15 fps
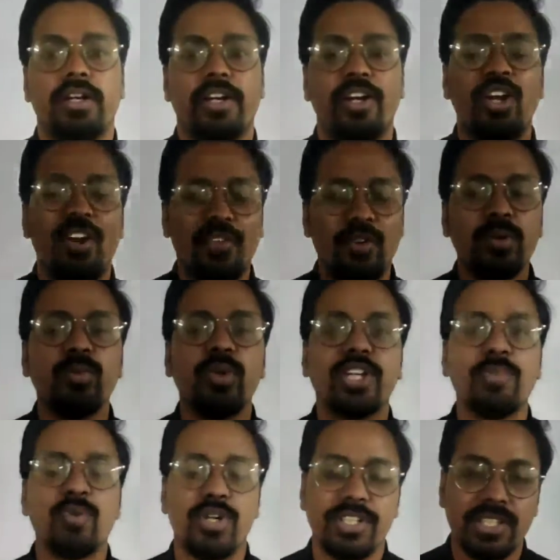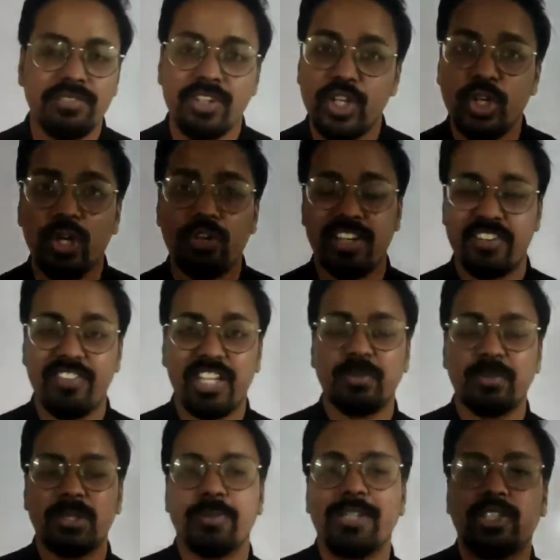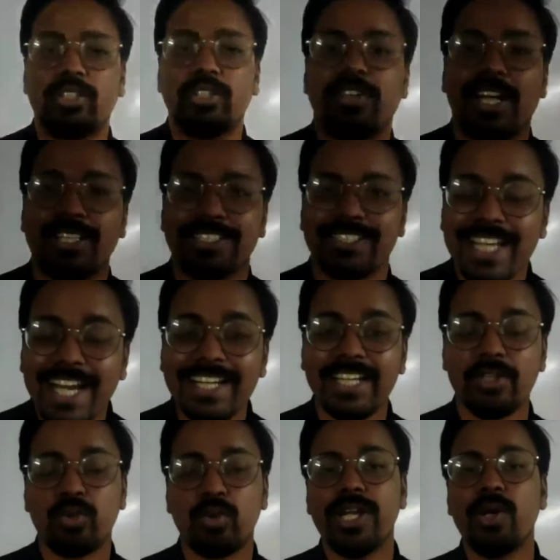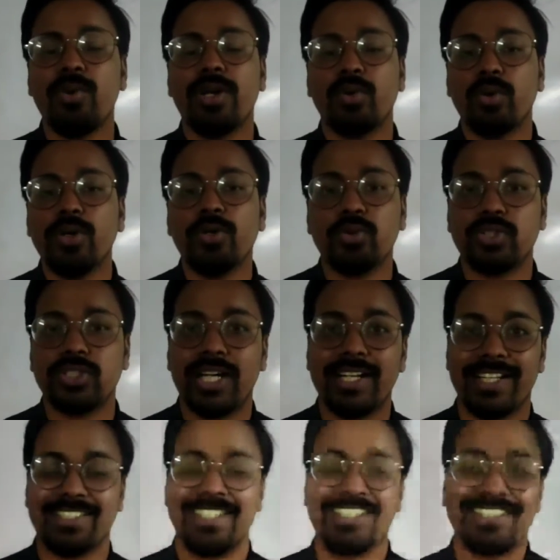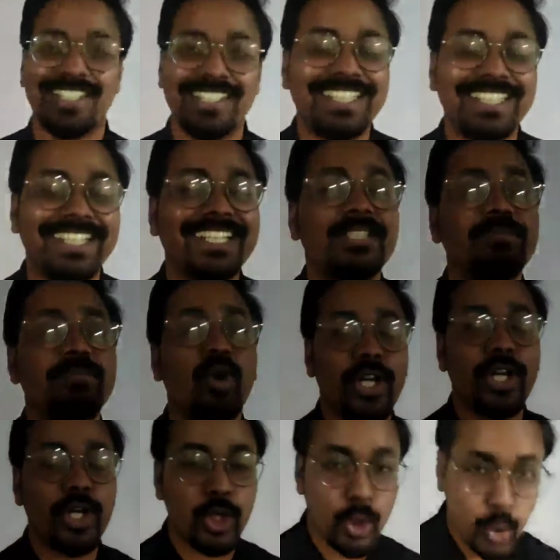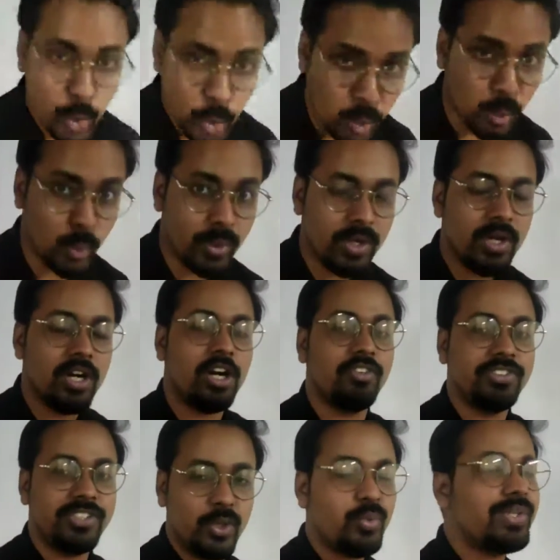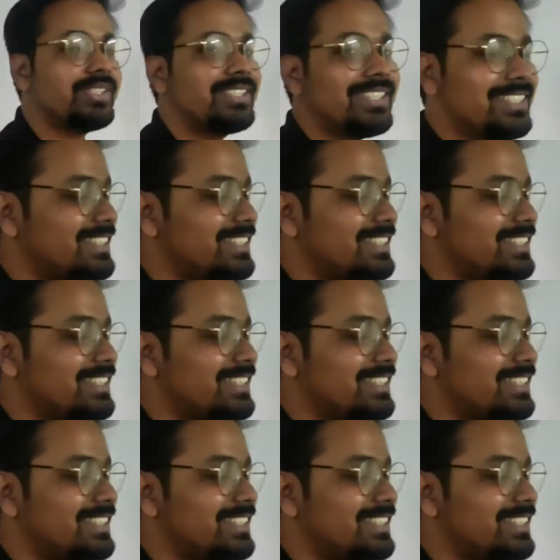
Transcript: Hello everyone, welcome to another video of Advanced Mathematics of Class 9, and today we are going to start exercise 6.2 of sequence and